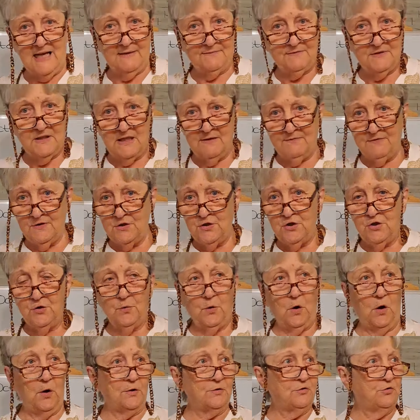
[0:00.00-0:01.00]
I've given
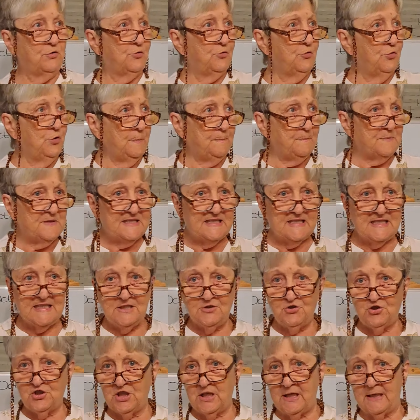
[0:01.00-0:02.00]
you on group
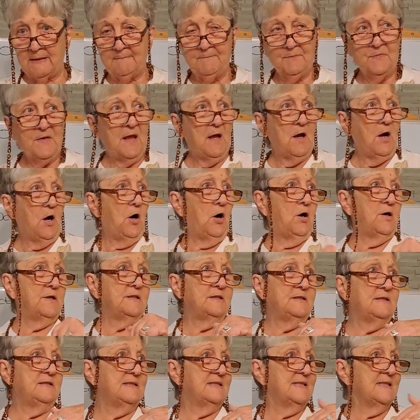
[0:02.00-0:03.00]
teaching,
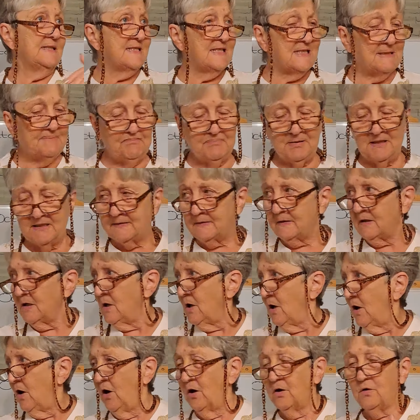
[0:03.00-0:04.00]
on discipline,
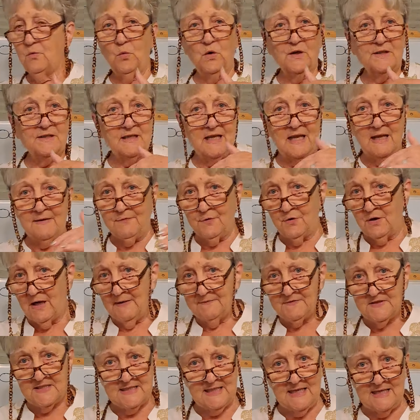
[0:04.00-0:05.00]
on whatever
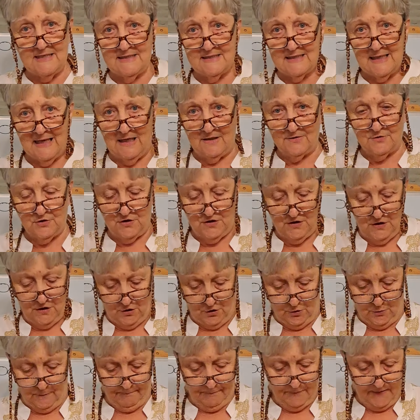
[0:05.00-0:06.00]
I've sent out to
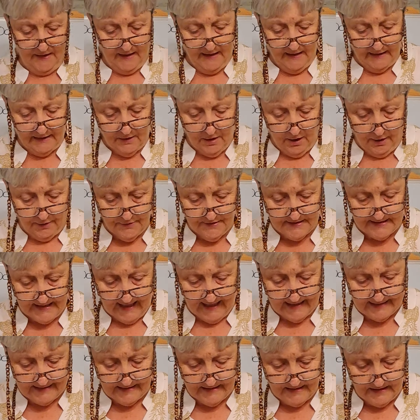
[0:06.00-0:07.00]
you, goes
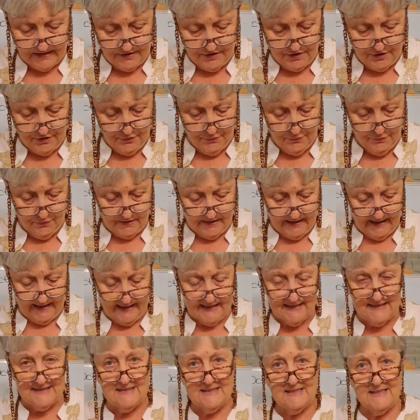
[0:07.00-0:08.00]
under
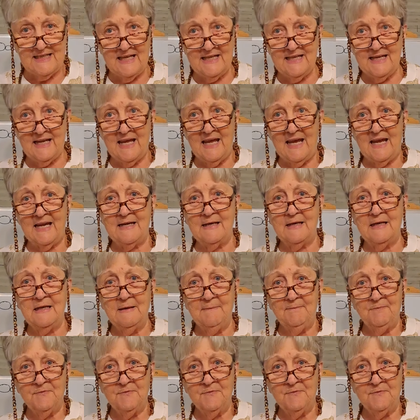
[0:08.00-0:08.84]
UKZN